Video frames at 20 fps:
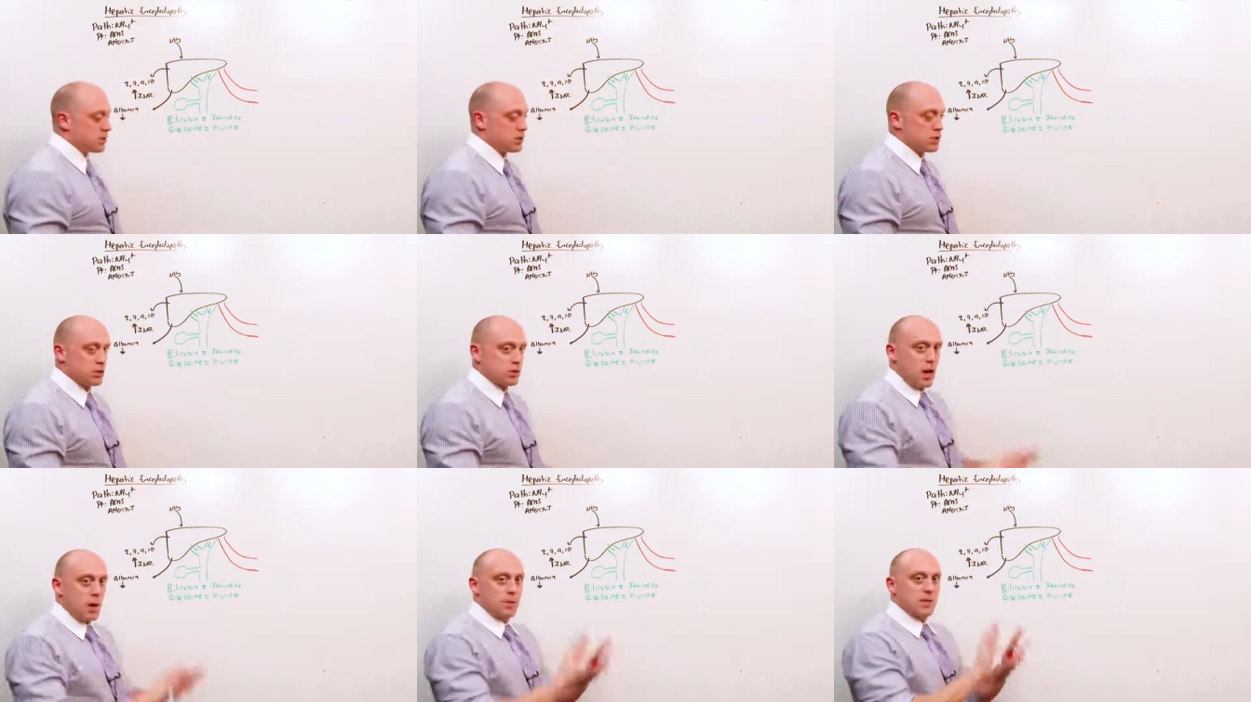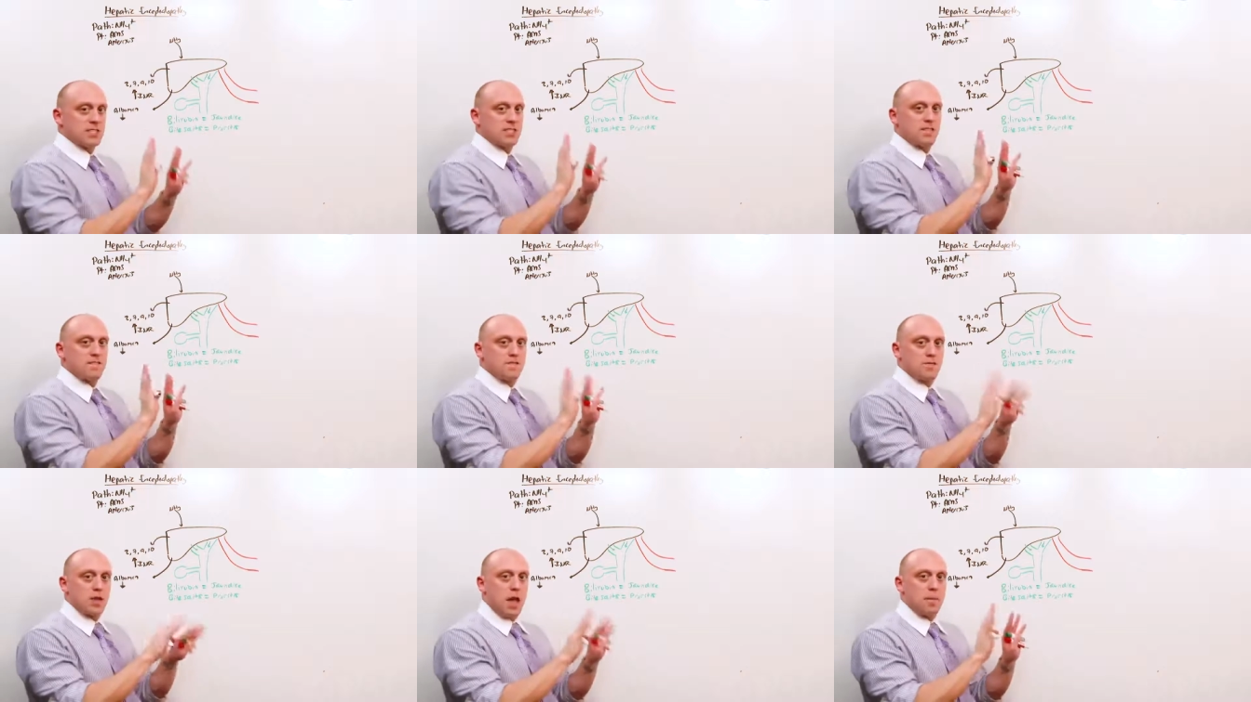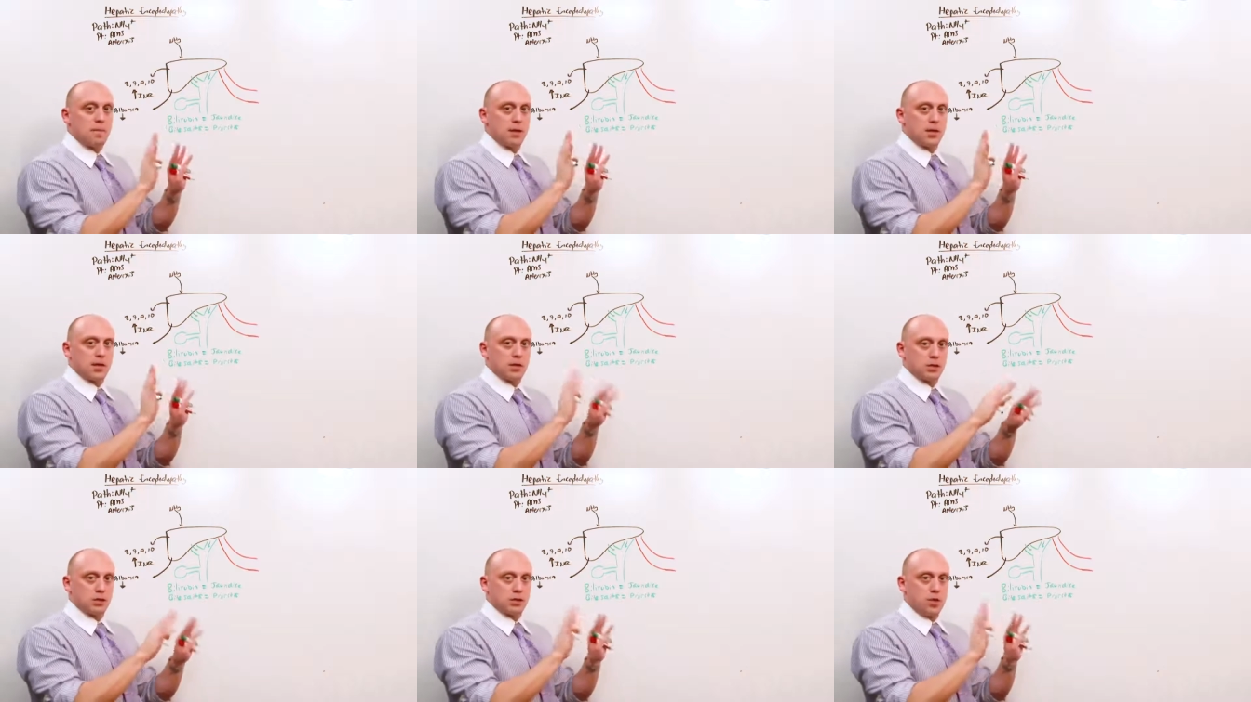is described as the
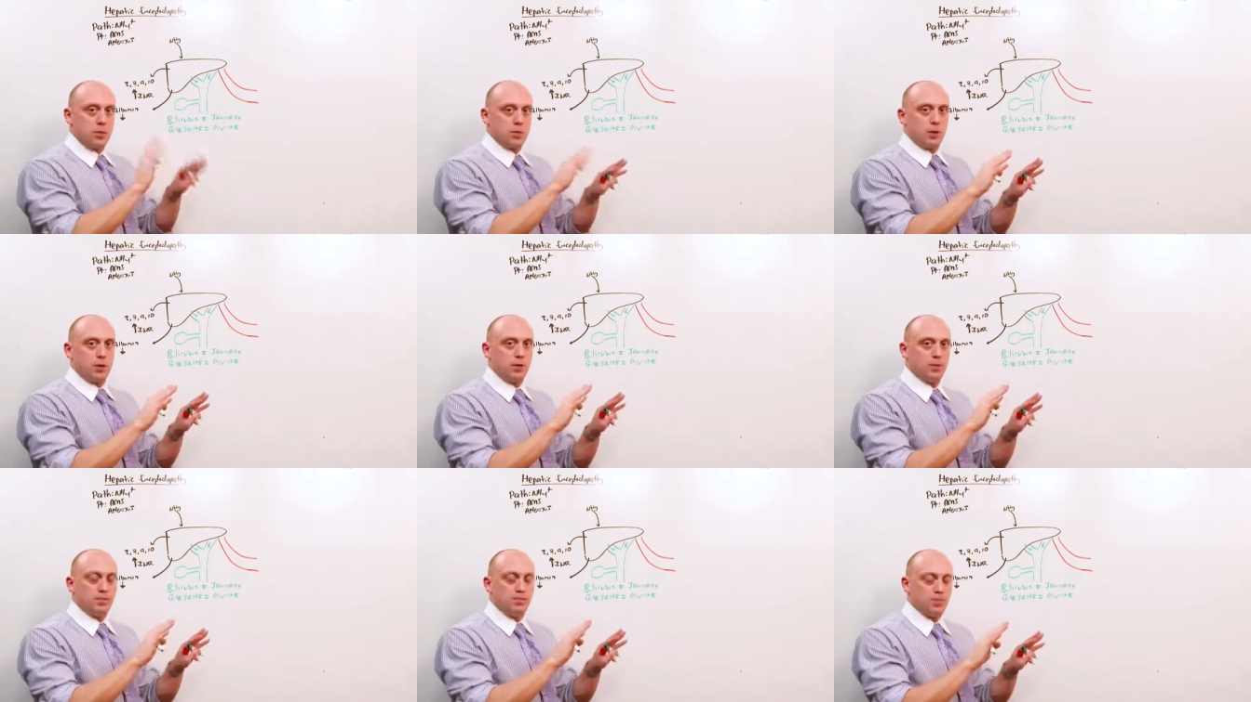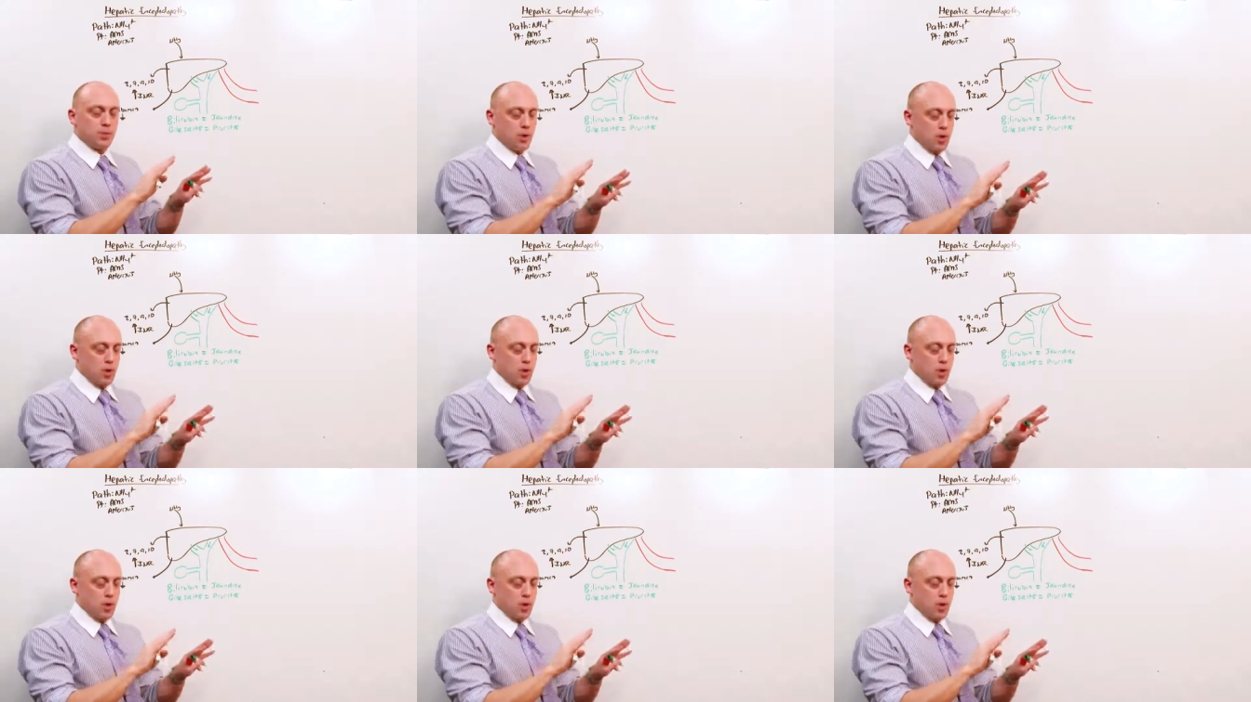flapping tremor.